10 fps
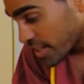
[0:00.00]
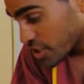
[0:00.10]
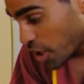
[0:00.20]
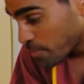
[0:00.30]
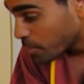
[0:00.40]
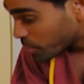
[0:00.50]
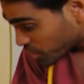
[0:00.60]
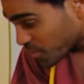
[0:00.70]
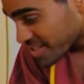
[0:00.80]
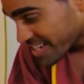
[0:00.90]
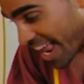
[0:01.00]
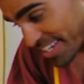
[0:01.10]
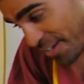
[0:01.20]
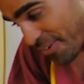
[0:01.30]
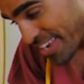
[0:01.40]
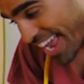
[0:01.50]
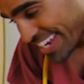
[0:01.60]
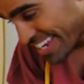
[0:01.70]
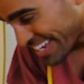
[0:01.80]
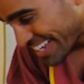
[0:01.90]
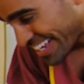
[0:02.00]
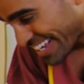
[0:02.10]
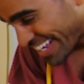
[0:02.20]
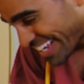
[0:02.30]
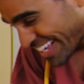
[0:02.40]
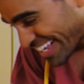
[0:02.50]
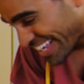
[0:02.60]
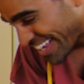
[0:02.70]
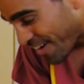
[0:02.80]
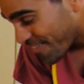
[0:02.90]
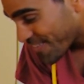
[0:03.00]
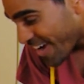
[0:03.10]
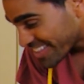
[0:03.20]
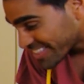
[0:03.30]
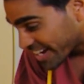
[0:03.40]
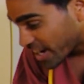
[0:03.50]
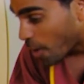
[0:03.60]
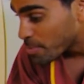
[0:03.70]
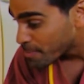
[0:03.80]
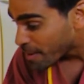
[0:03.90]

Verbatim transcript: then, Jobi, we'll do the scan now, OK? Still ready. All right, then. I'll be